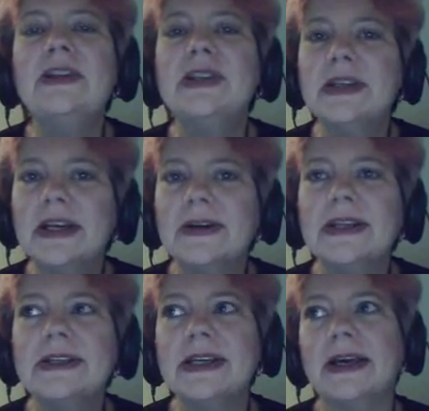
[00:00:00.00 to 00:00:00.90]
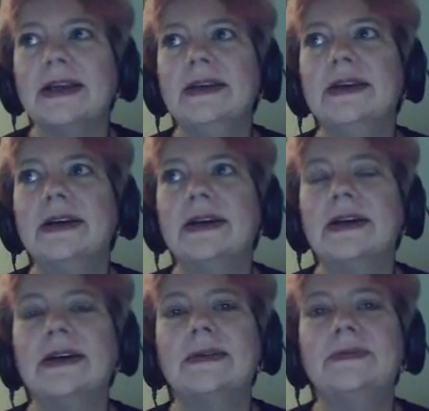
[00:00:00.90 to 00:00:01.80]
carry the day.
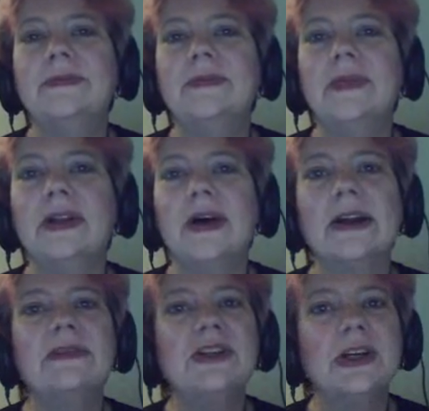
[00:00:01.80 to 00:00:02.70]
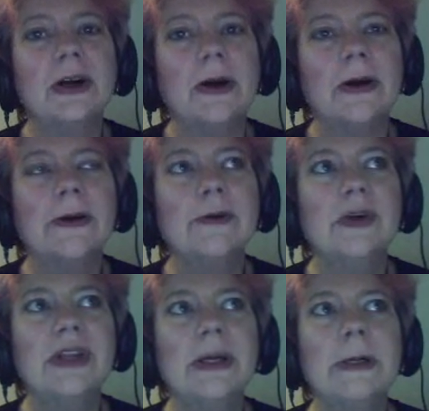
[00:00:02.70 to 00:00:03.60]
A lot of the Jakar
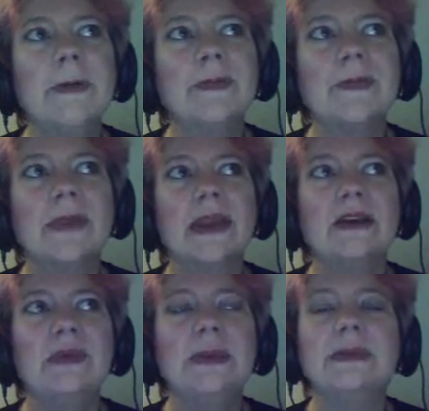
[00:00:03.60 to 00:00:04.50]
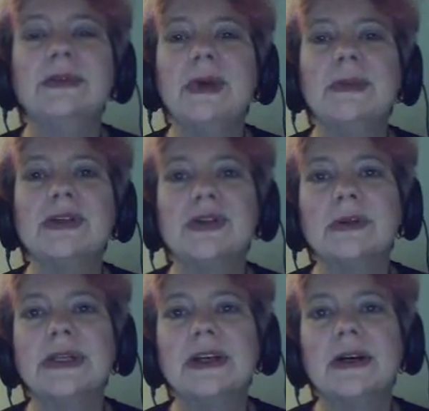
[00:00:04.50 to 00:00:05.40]
were there. If people remember
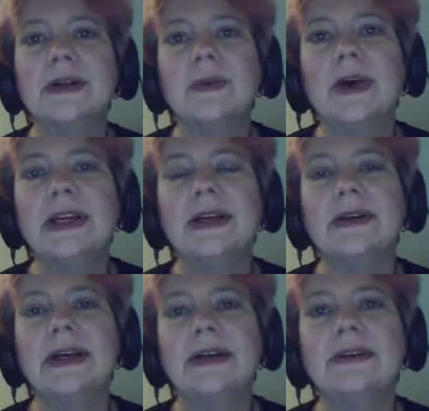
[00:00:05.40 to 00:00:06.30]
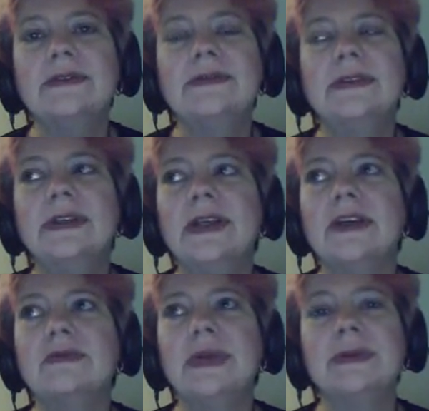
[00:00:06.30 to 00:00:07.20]
Servitor, the white-haired elf.
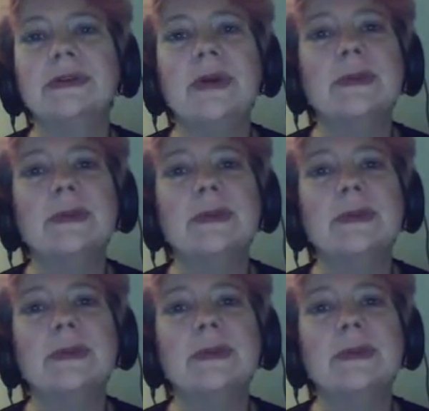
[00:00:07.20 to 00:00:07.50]
If people remember